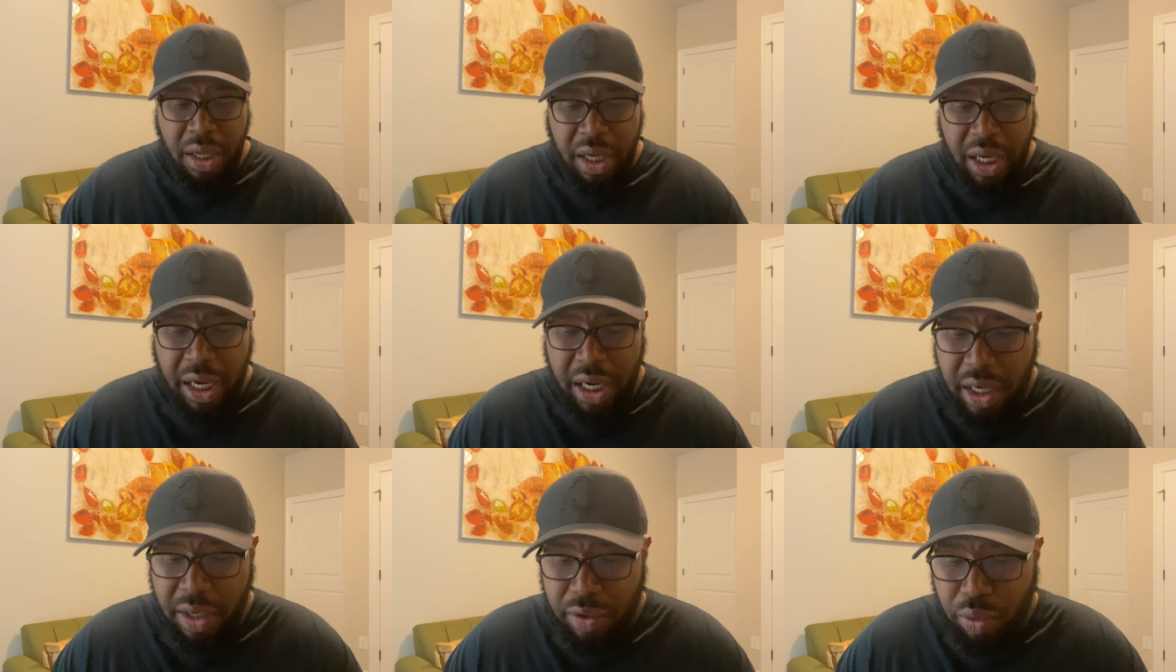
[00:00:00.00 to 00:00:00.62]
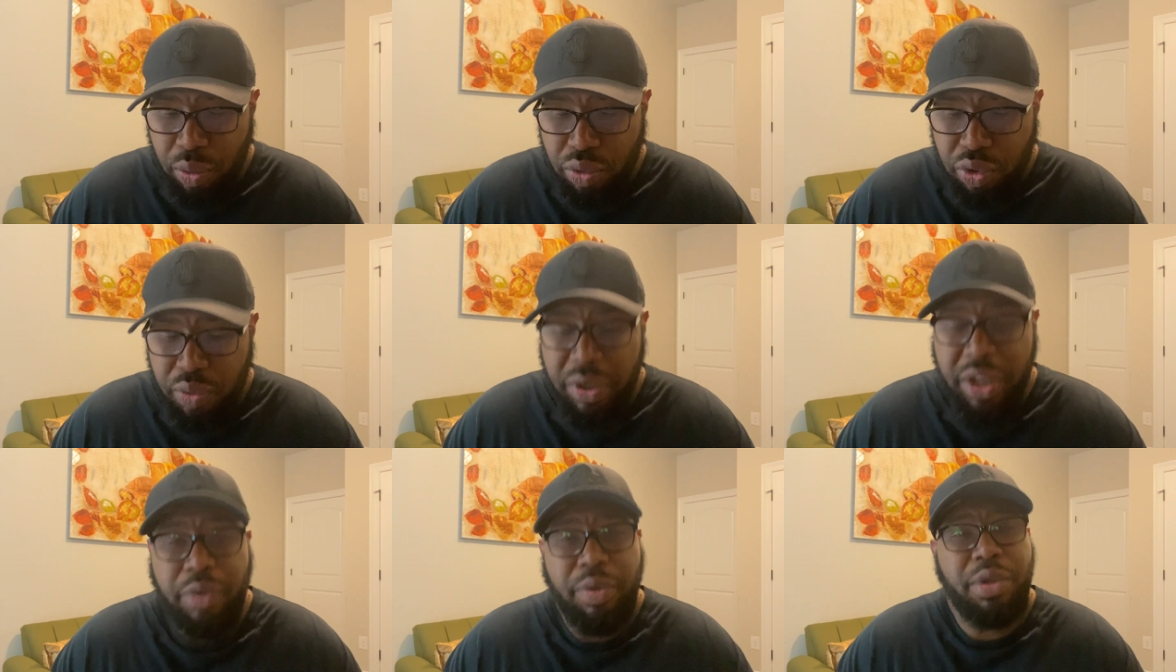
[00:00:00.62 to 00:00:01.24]
And through
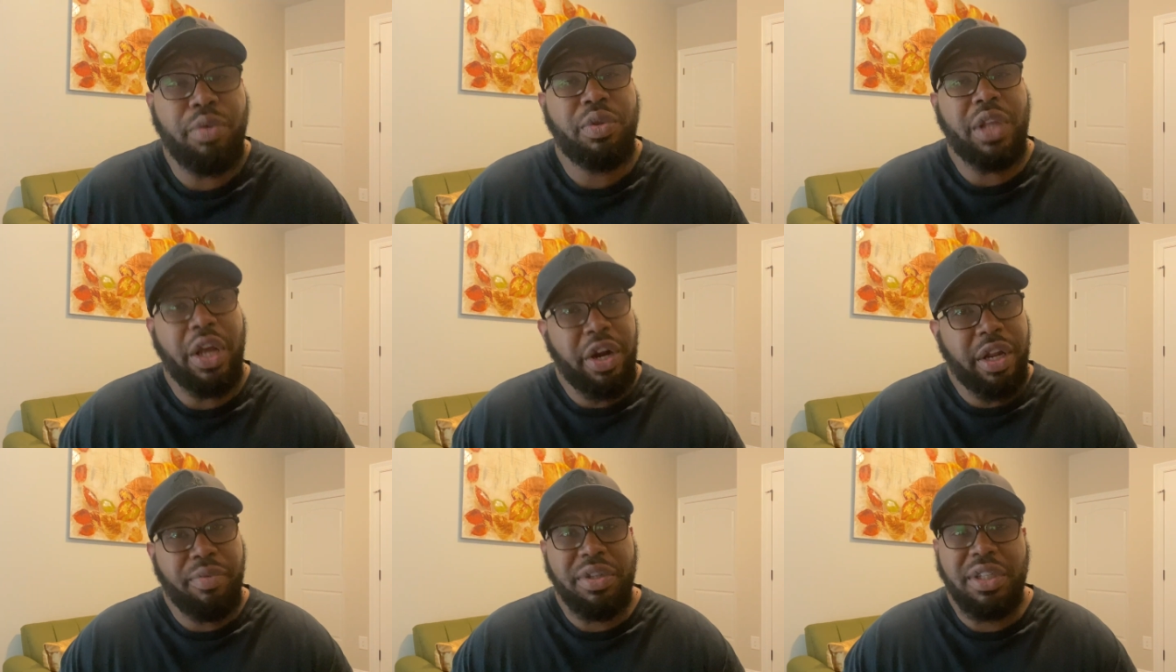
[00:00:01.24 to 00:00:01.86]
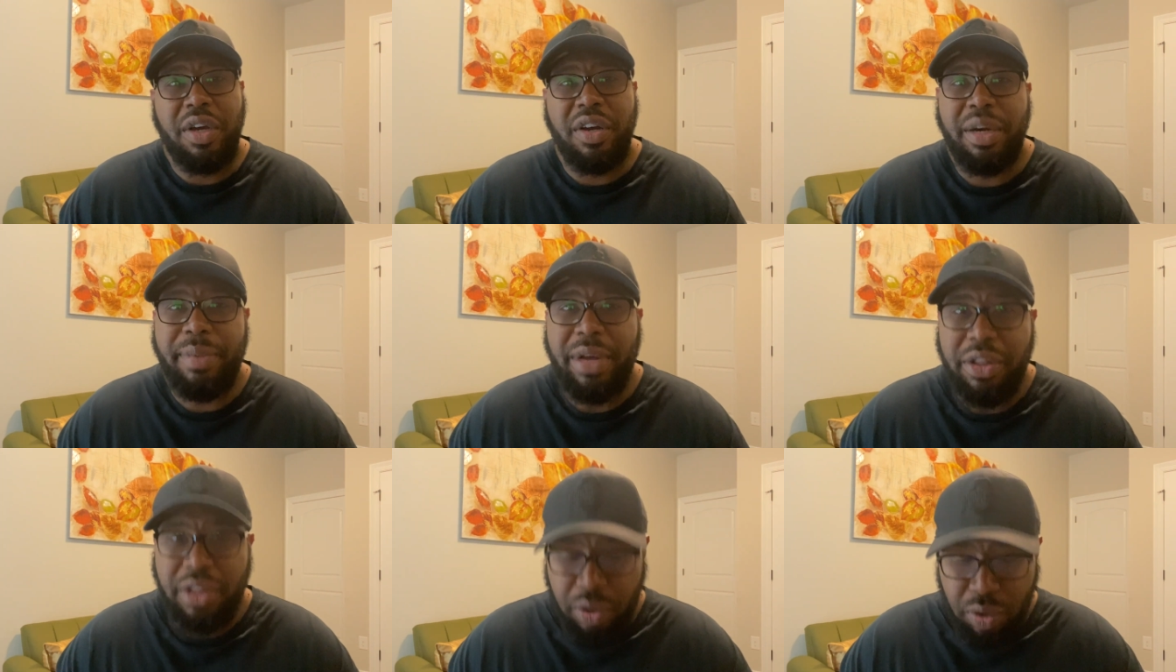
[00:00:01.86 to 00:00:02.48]
23 through 30, we're talking
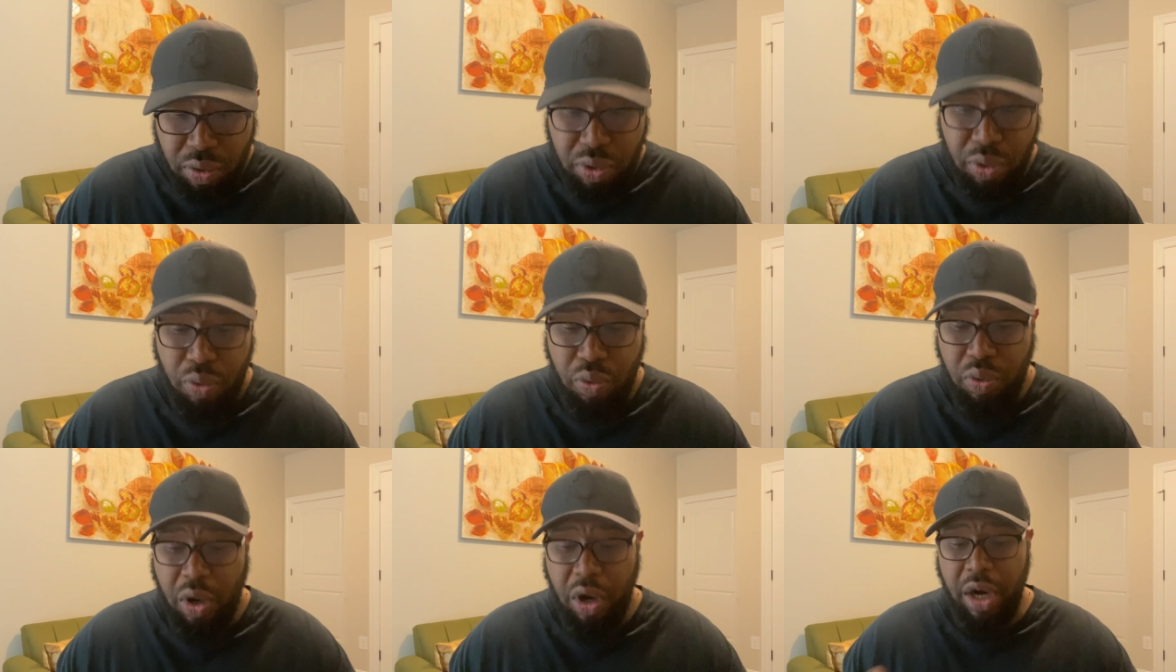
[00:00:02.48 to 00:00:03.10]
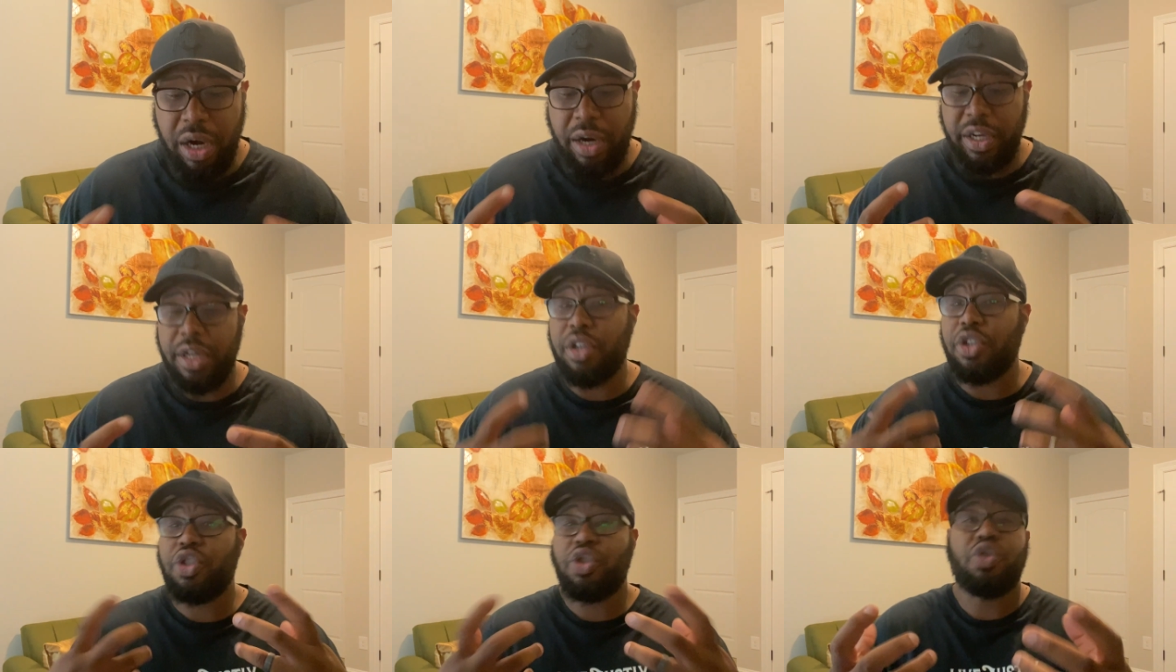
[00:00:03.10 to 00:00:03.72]
about those who are in
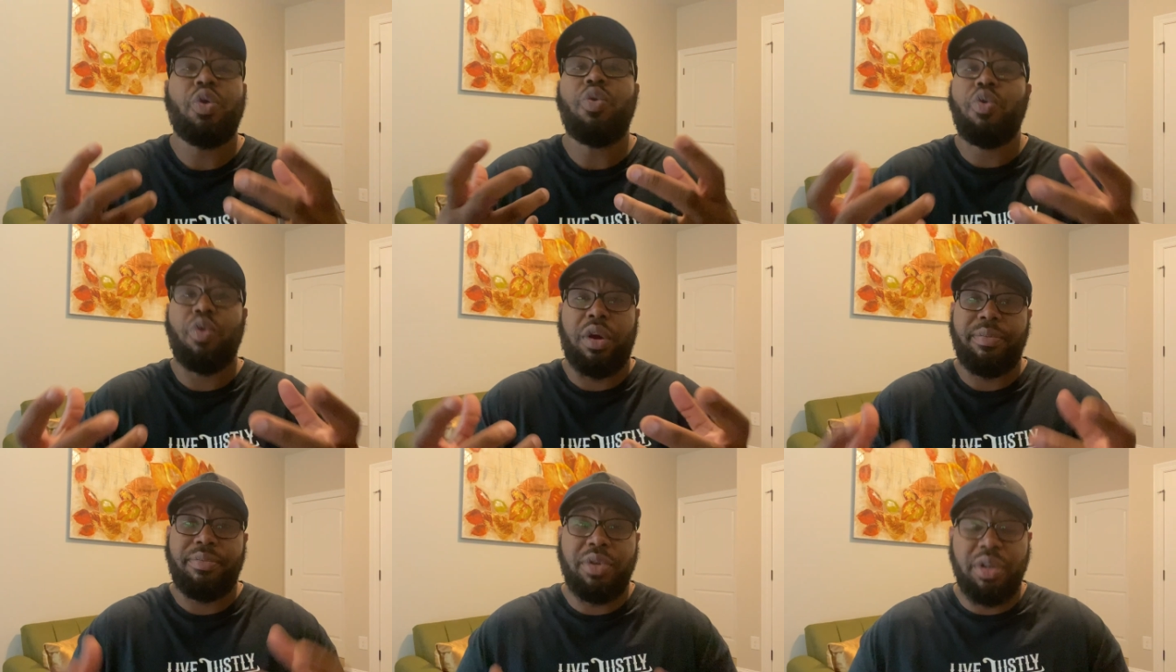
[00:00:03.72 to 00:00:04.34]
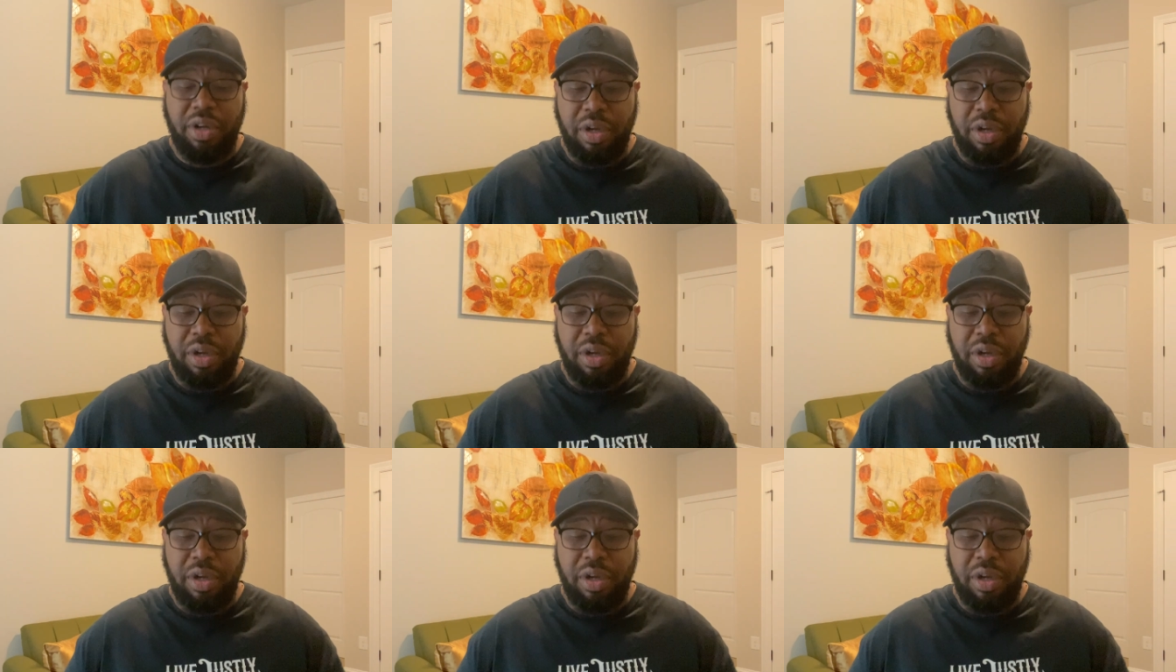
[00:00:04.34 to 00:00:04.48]
a storm, you